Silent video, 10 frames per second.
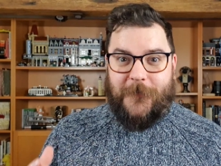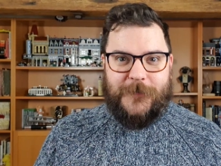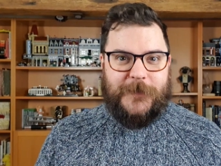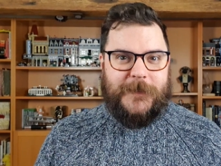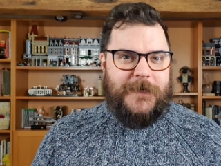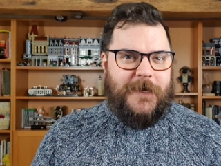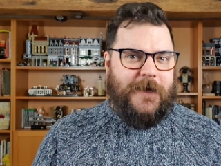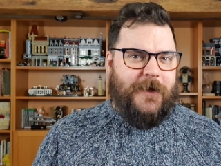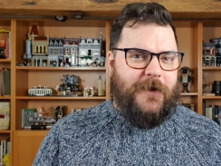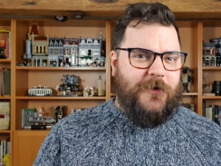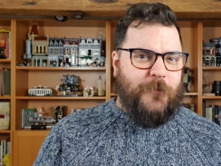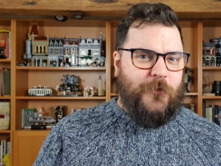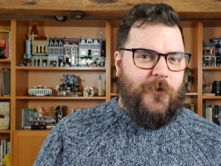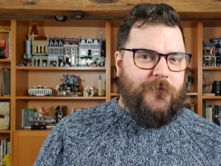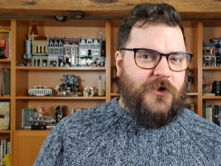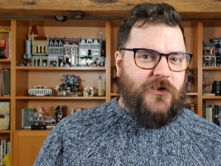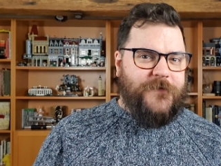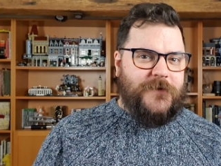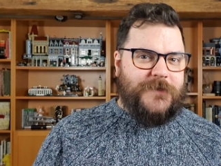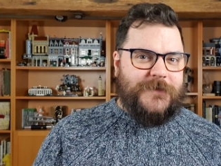maybe uh, a couple of colour
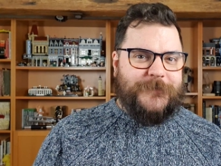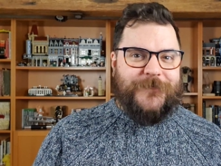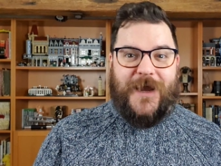filters.